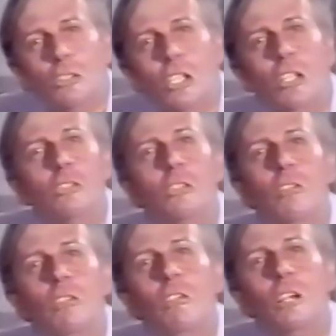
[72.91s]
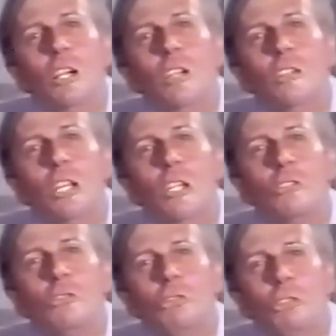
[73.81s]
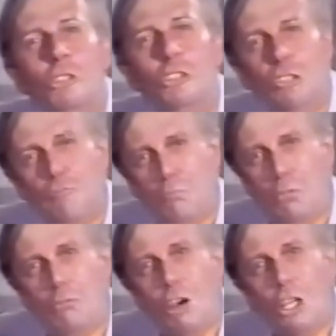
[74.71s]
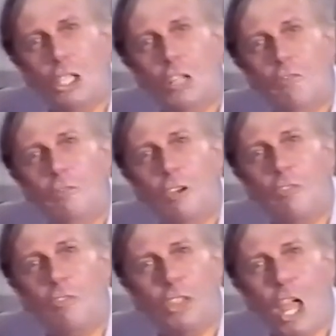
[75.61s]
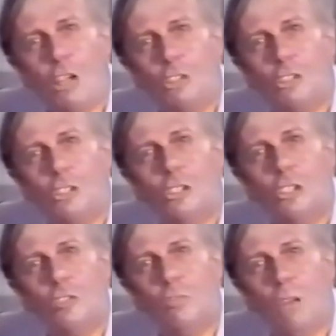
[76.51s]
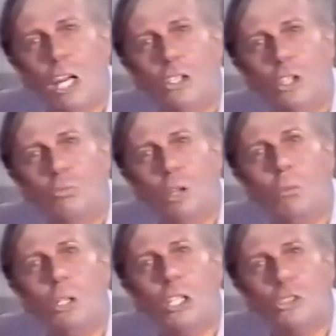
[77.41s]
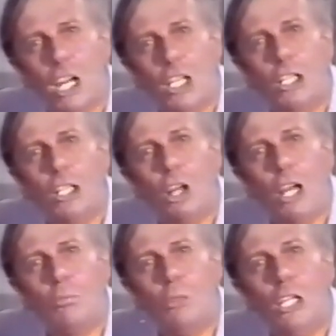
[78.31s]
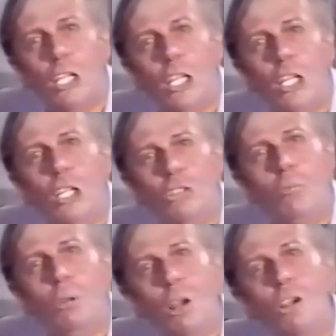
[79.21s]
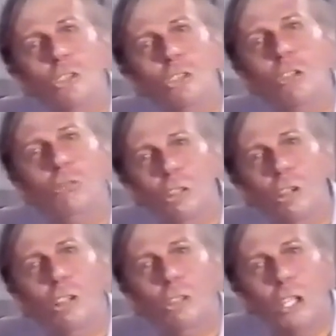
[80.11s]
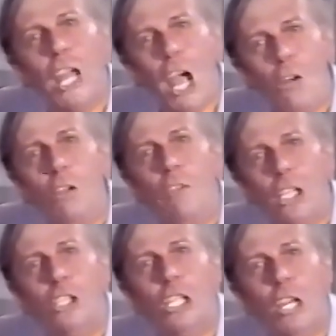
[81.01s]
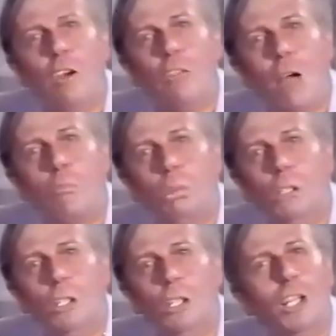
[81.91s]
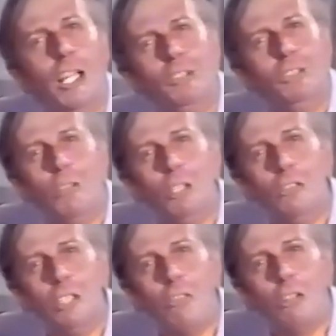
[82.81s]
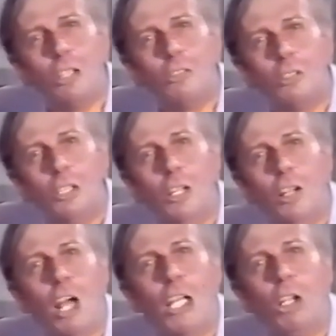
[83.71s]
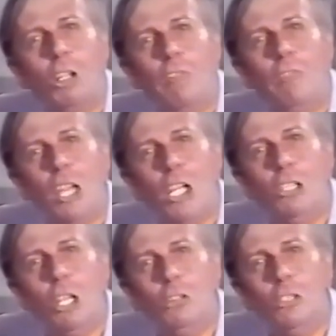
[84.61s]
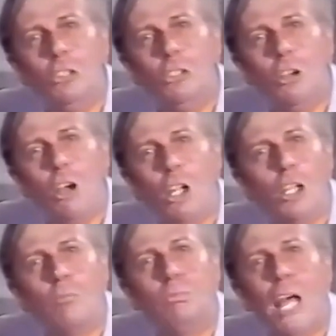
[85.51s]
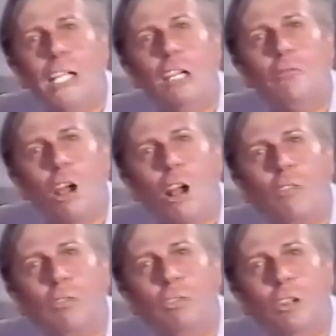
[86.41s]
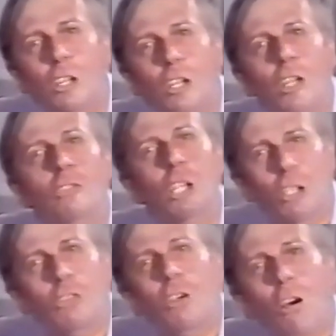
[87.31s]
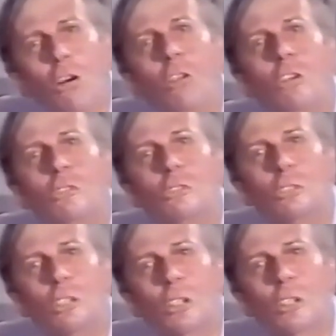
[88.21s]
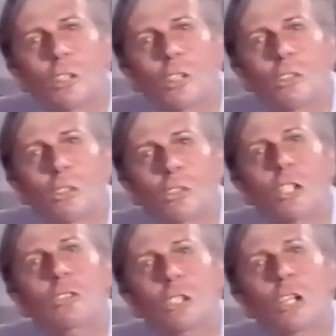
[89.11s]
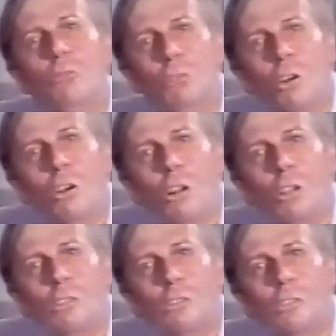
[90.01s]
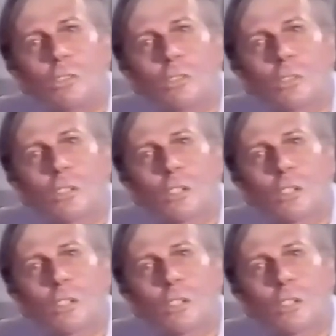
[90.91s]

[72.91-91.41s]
She is no longer the exclusive prerogative of thousands of men and women exactly like me. She belongs to the world now. We've had to give her up, like Joni Sutherland, like Olivia Newton-John, like bloody Rolfe. She's yours. She's the world's.